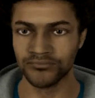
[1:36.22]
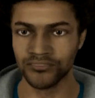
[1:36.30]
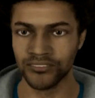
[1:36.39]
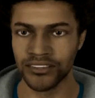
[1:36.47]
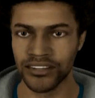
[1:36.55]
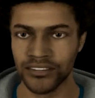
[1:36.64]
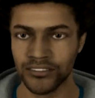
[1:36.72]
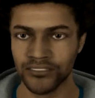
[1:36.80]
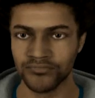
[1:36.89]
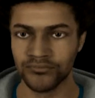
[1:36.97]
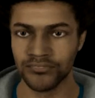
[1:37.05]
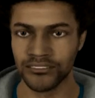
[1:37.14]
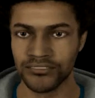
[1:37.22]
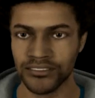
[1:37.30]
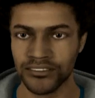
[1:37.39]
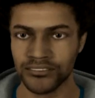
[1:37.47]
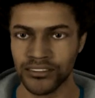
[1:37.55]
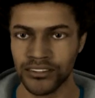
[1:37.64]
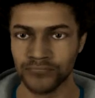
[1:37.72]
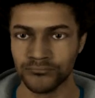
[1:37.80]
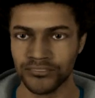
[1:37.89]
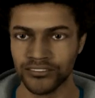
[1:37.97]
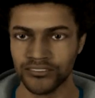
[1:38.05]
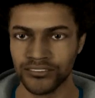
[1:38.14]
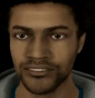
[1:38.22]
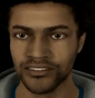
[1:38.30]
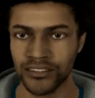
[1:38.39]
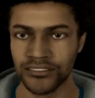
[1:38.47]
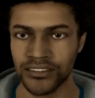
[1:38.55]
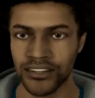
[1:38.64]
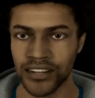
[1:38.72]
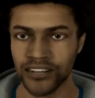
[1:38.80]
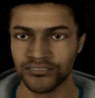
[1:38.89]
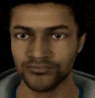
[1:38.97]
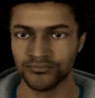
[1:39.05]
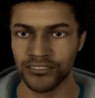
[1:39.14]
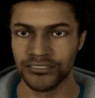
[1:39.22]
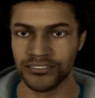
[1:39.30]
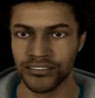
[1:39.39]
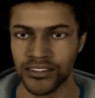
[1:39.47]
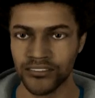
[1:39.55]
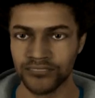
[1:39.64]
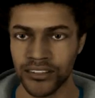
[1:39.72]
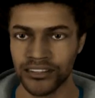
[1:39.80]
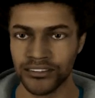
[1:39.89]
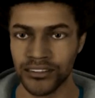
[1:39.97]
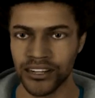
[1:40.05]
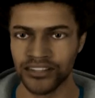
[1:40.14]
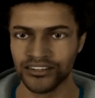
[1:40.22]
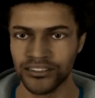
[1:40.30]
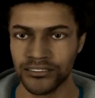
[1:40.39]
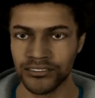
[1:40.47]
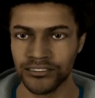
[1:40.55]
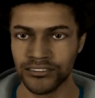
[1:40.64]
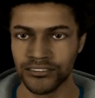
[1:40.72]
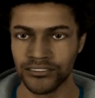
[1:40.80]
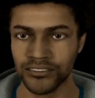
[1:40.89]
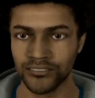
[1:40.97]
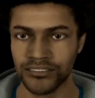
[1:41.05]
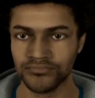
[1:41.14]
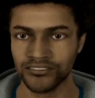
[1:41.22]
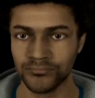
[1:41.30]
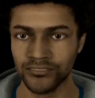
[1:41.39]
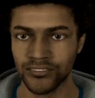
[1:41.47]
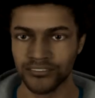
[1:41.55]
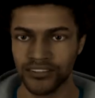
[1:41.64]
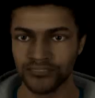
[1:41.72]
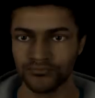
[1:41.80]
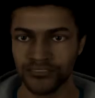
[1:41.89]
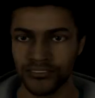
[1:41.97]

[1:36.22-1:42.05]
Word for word: and 1956, 8 million returning veterans received debt free education, low interest mortgages, or